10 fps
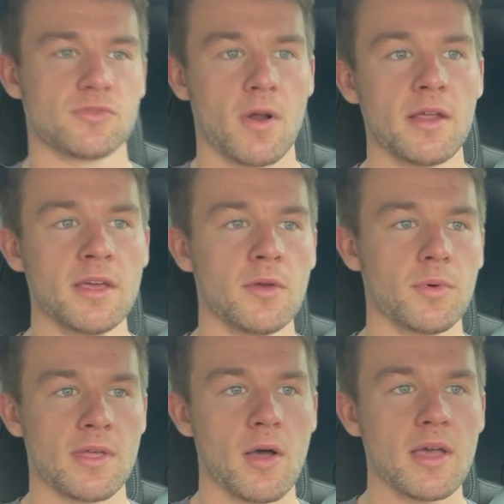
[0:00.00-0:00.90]
right in
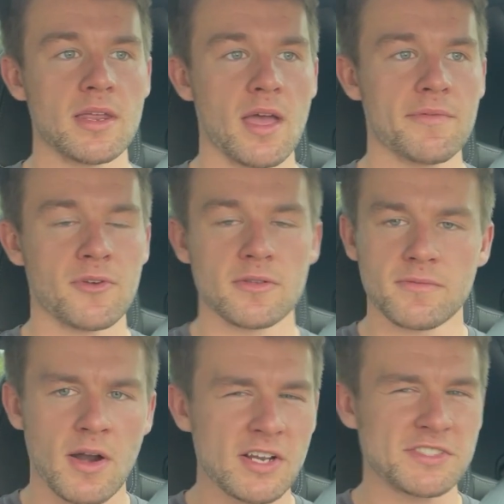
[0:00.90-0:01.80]
without any effort.
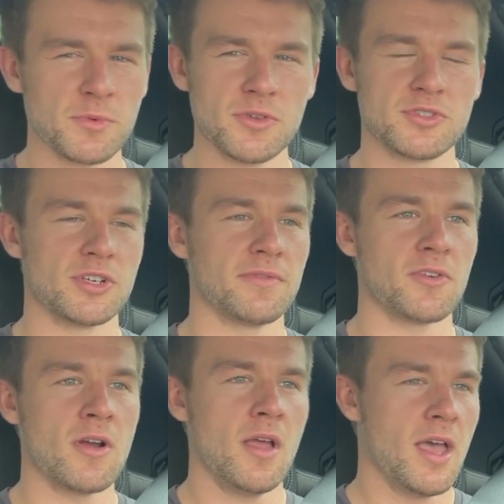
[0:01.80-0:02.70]
Very smooth
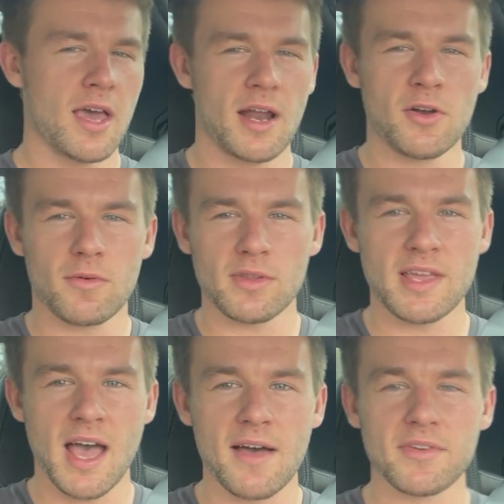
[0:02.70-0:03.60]
shifter, and I don't
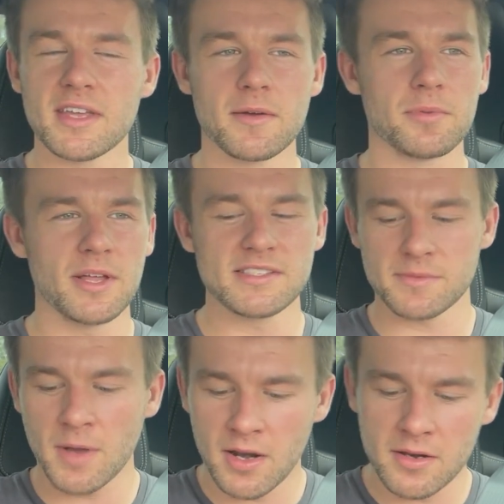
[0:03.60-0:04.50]
really have any complaints
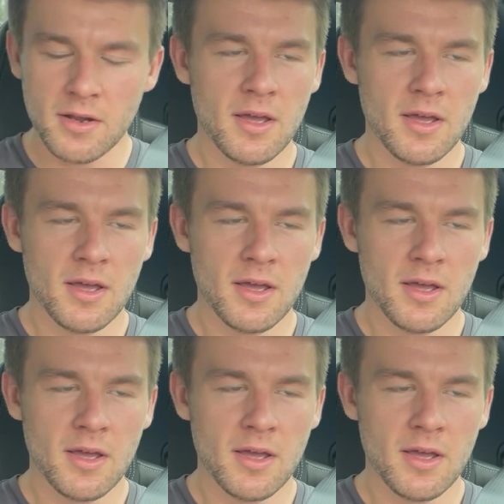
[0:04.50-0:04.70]
about it.